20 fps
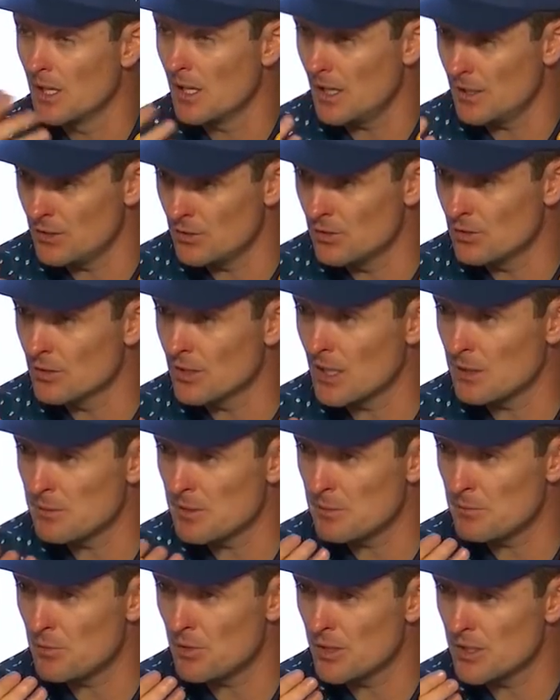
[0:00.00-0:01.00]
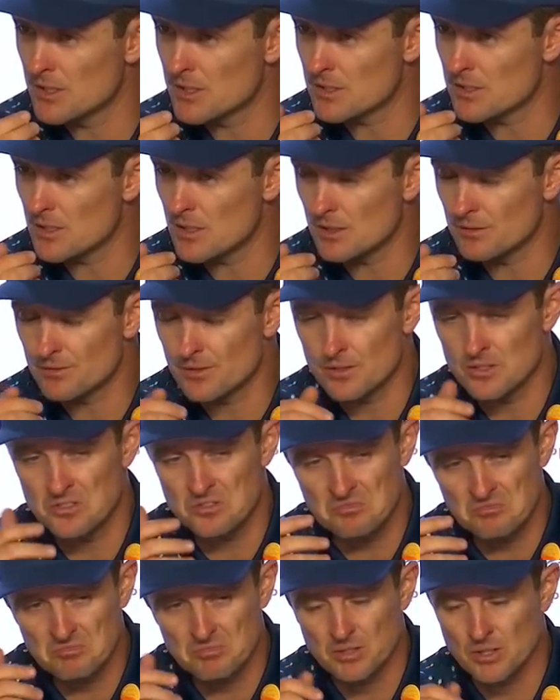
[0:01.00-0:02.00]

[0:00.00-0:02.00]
and you do get a bit of breeze this afternoon,